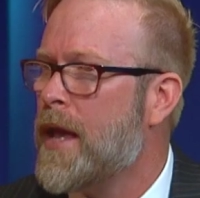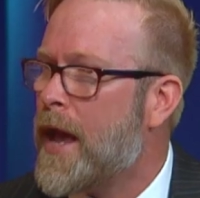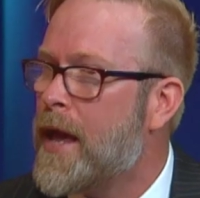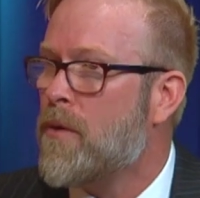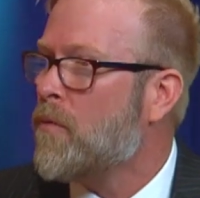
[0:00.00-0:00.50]

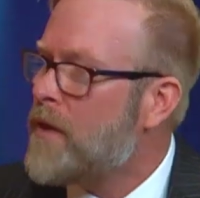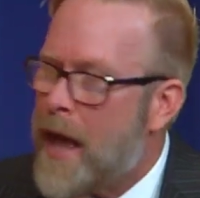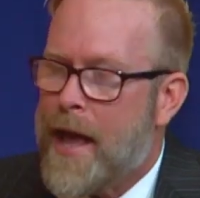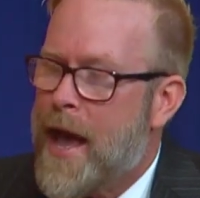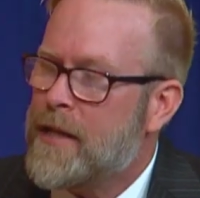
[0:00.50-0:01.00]
And we
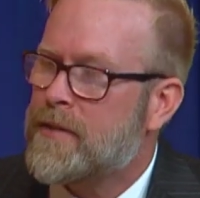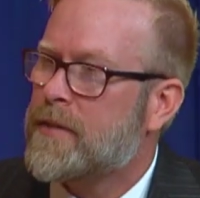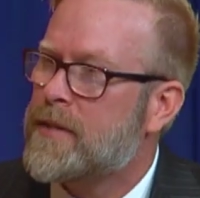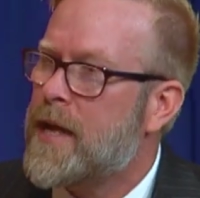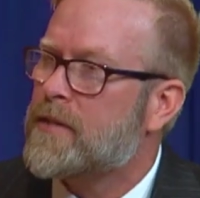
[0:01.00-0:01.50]
had
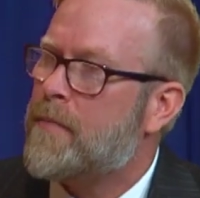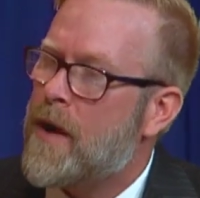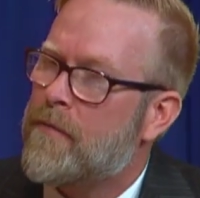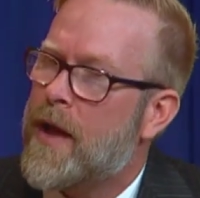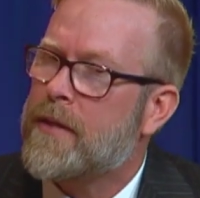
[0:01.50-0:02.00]
success.
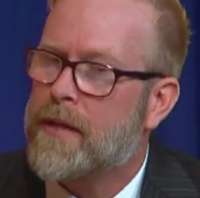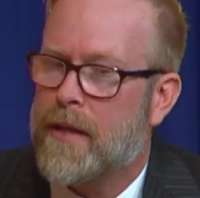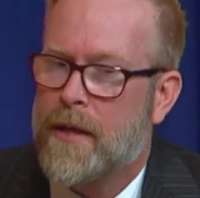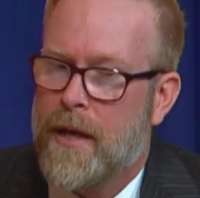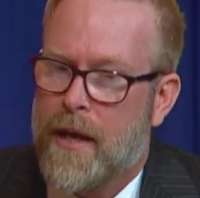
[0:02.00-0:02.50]
Matter of fact,
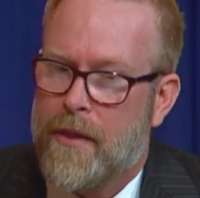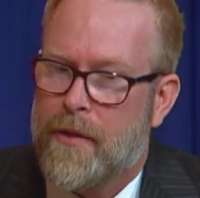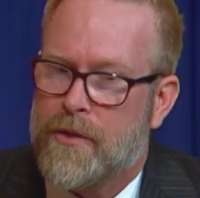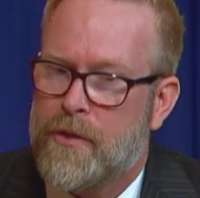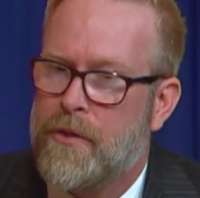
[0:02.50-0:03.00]
the
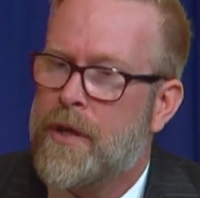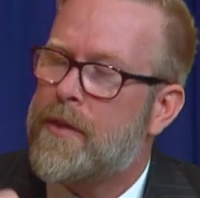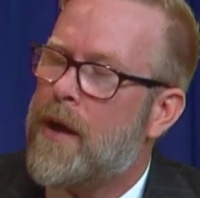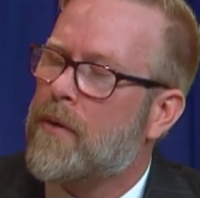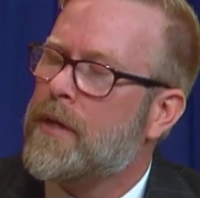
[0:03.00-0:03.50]
student
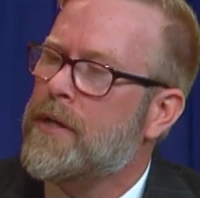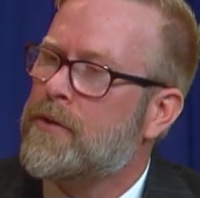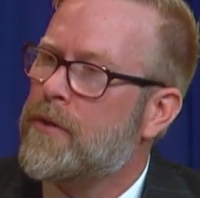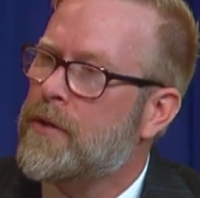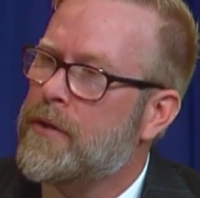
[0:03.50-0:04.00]
that will
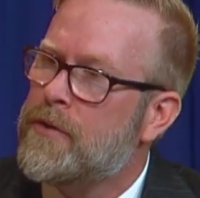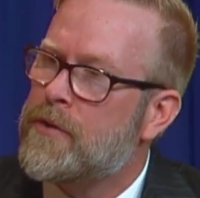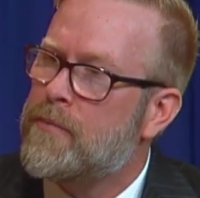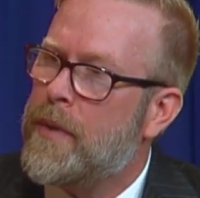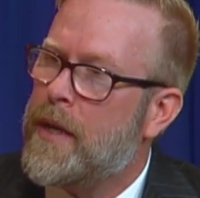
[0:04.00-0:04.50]

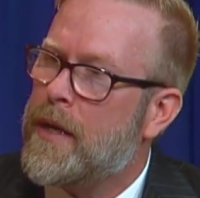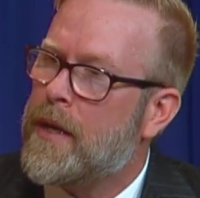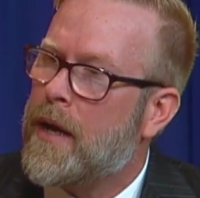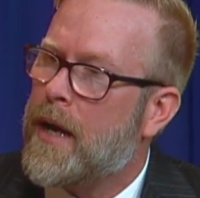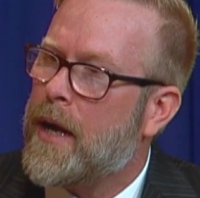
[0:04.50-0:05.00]
introduce me
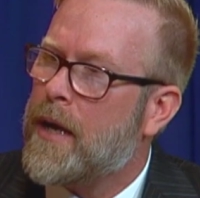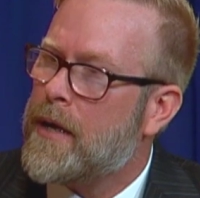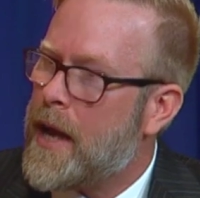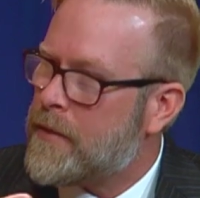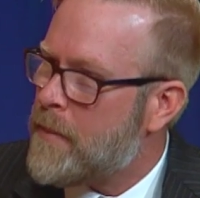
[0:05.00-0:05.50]

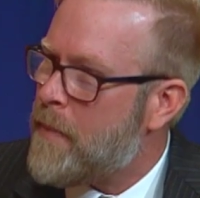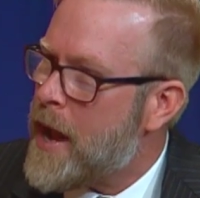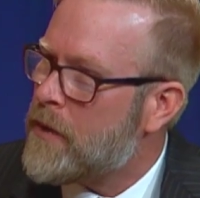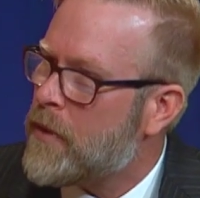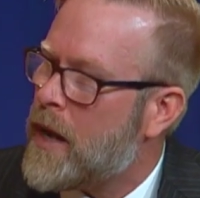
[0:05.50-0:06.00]
at the
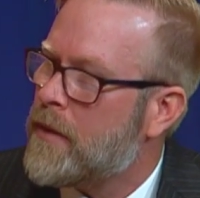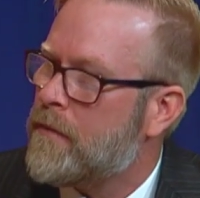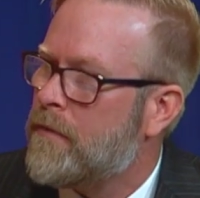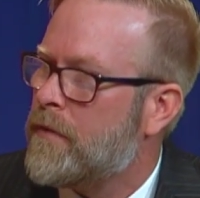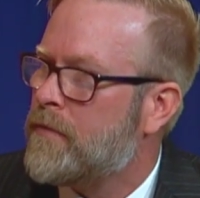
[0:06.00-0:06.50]
banquet on the
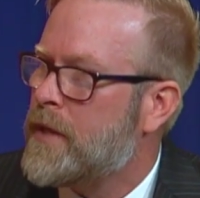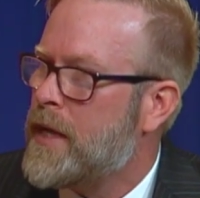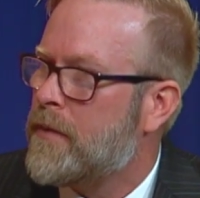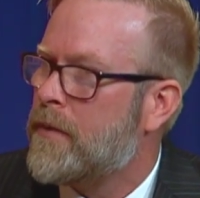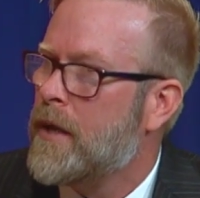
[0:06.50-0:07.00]
15th,